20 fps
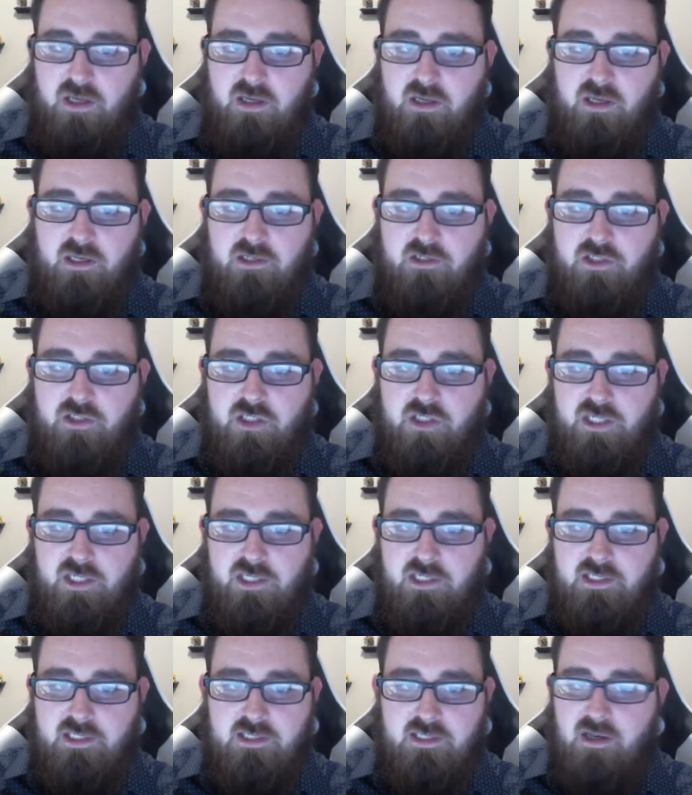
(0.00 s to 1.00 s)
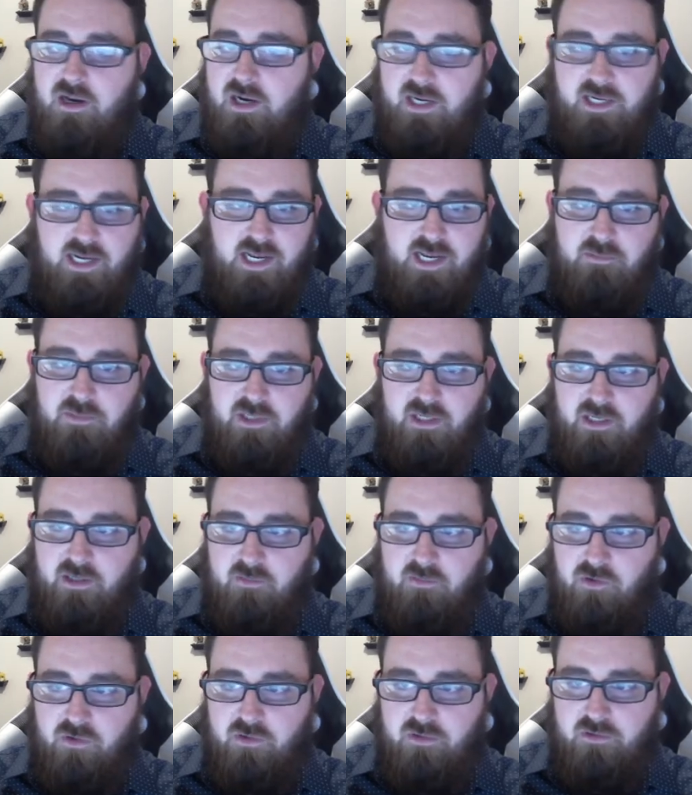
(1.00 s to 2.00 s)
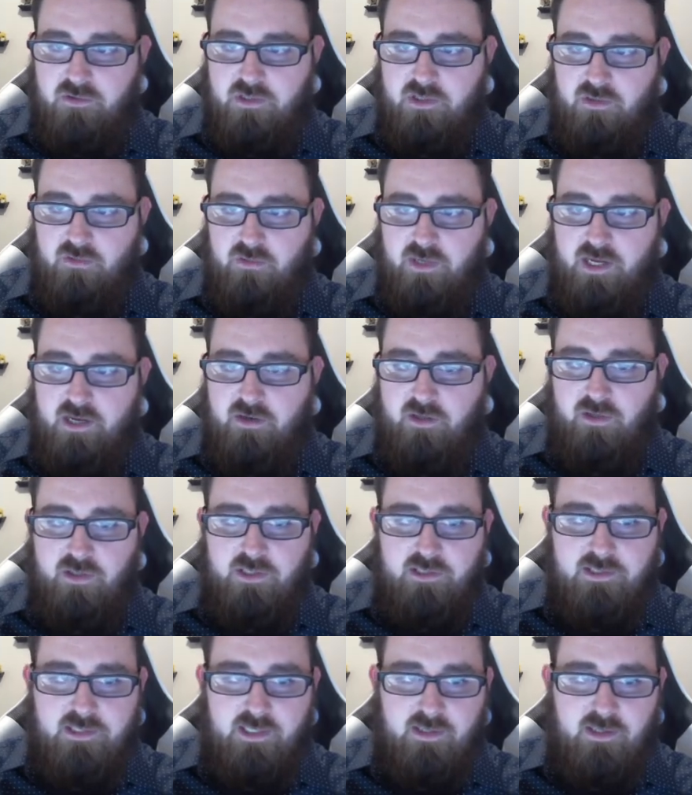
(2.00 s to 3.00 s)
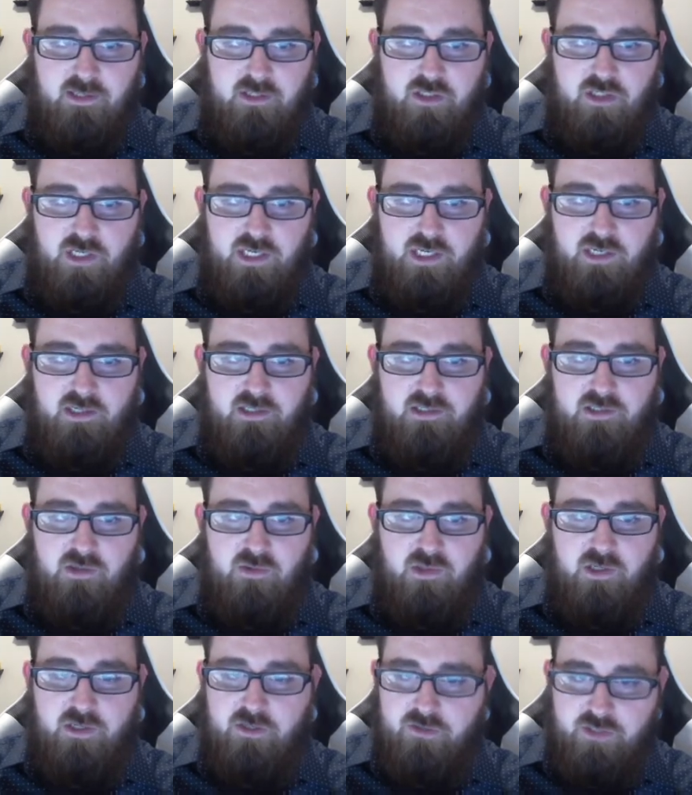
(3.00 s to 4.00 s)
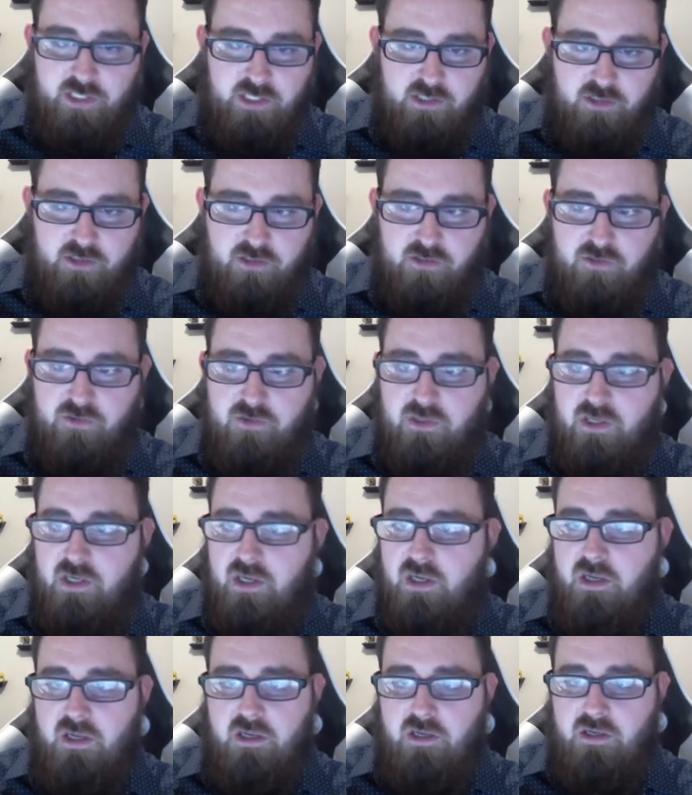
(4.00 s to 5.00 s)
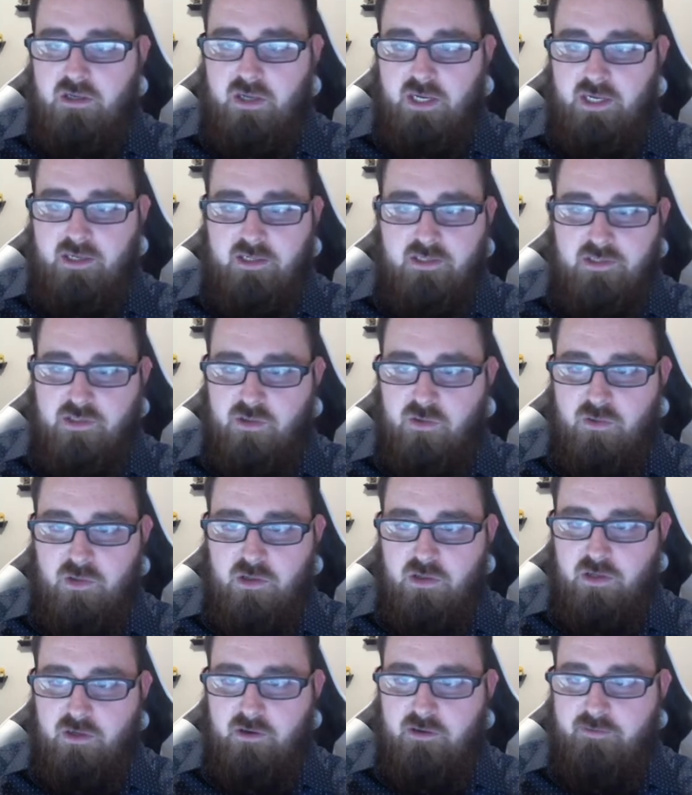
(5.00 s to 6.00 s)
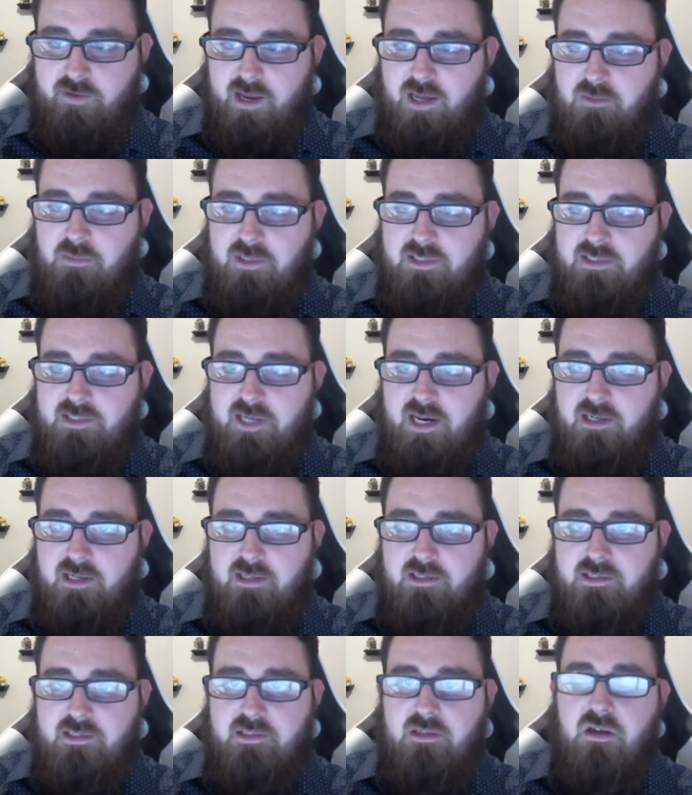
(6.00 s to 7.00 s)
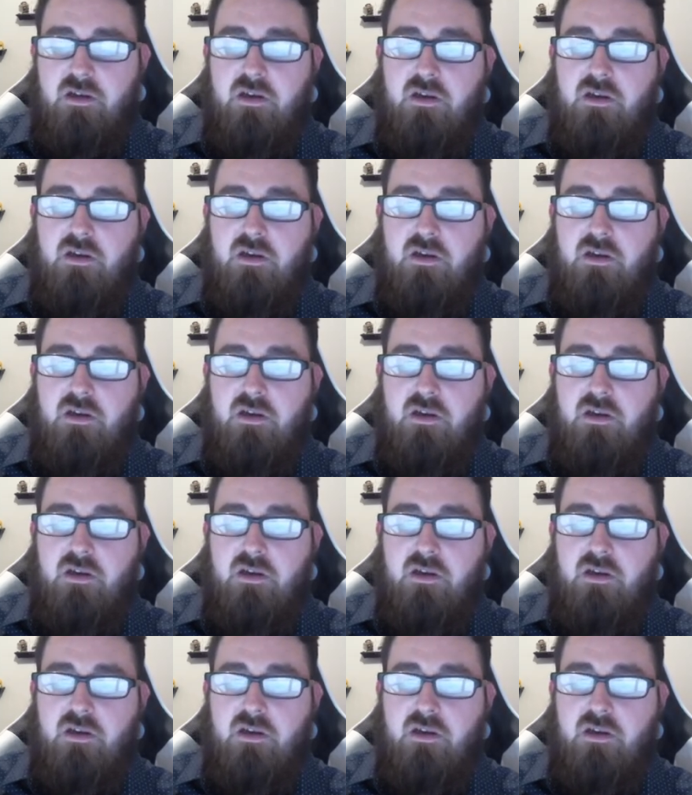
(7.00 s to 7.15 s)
and she's not an admin anymore. So now you can see that Jane is no longer Jane Doe and is no longer of admin status.